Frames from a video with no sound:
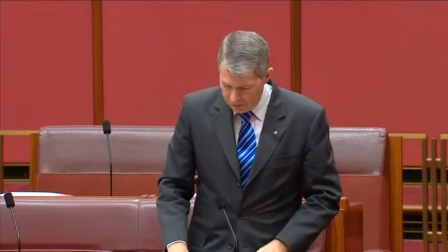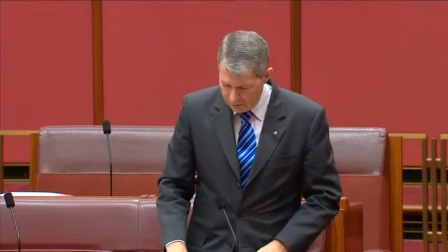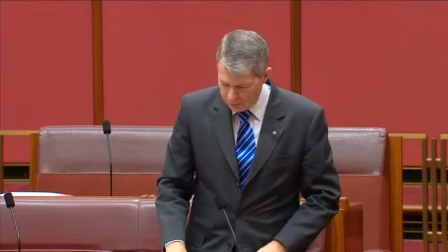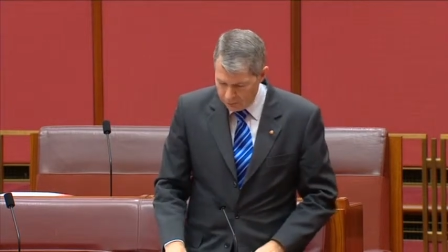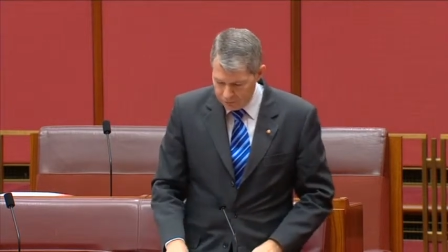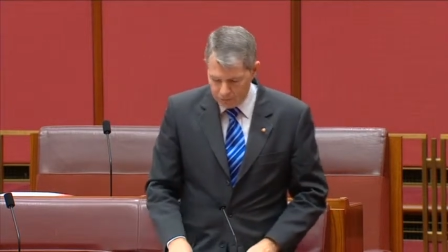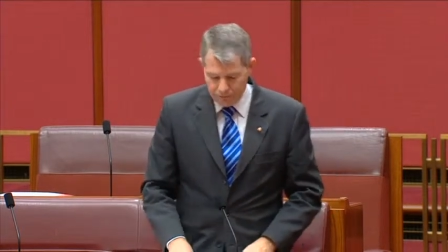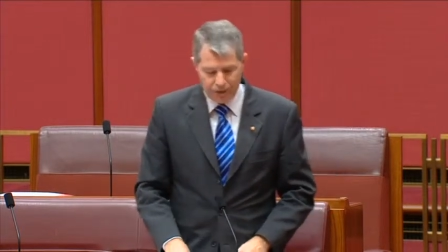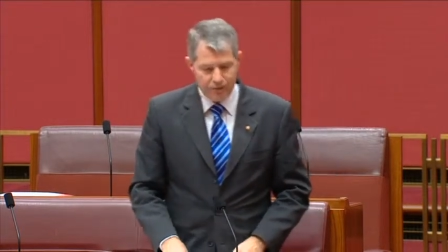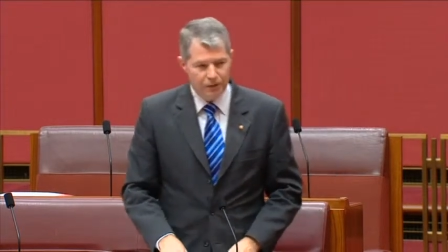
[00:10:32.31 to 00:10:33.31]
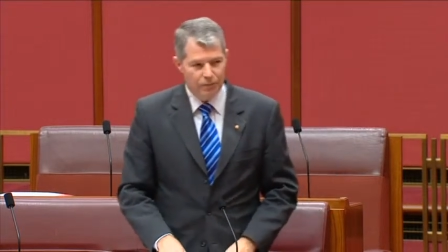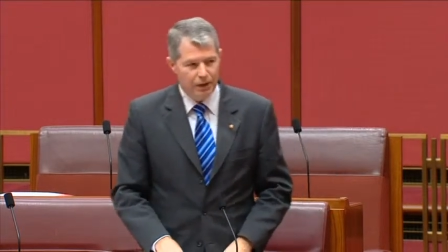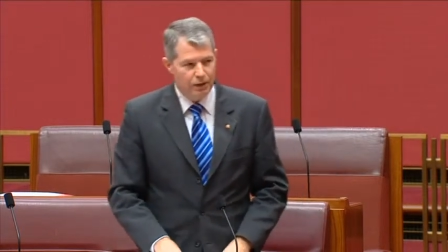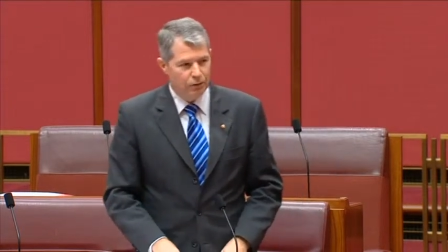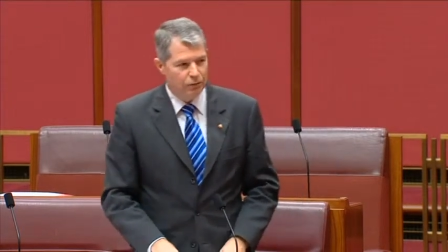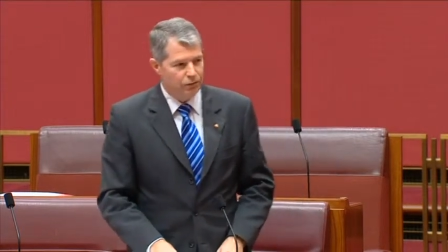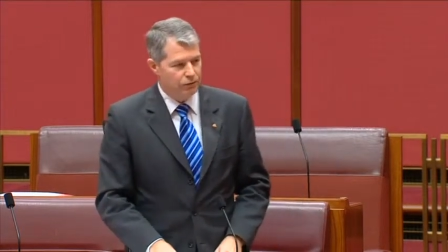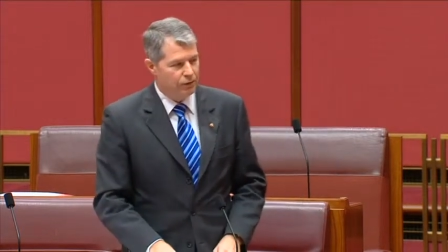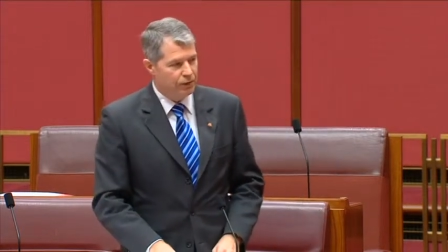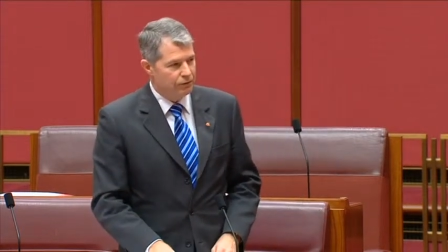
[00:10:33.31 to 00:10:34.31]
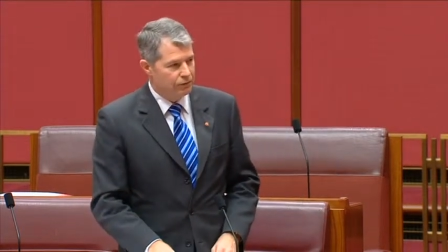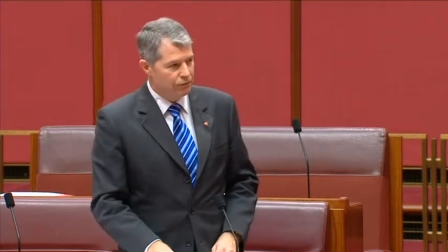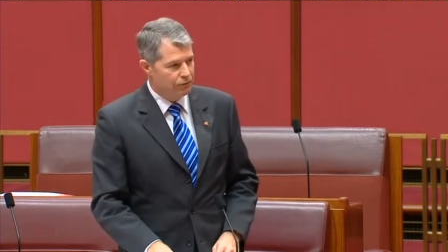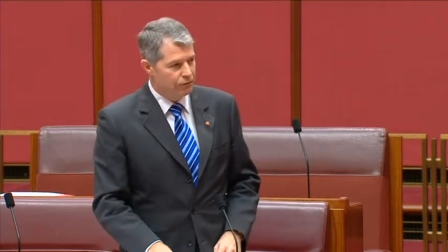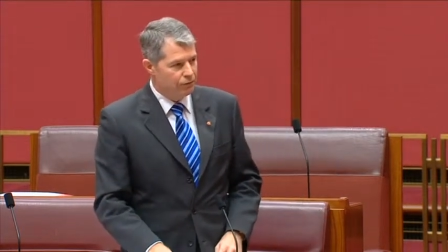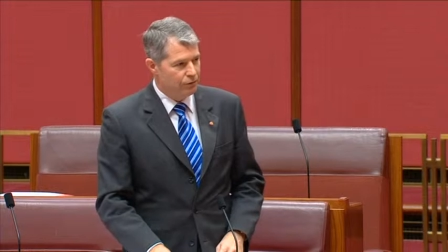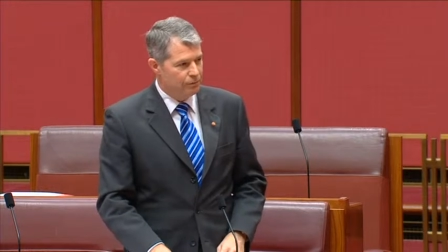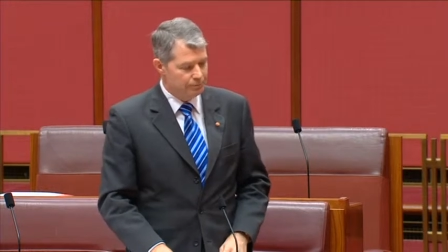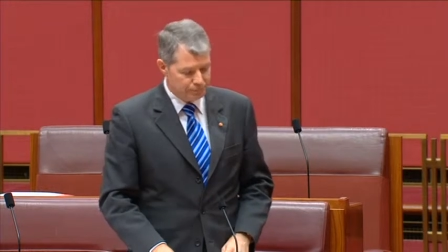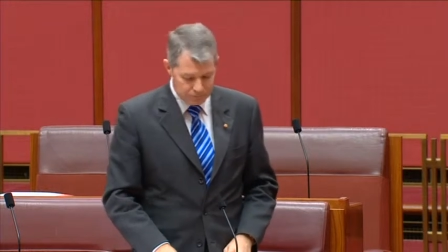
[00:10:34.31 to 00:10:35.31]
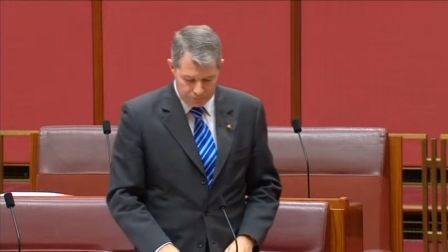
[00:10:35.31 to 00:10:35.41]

acknowledge the fact they may hold an Australian citizenship,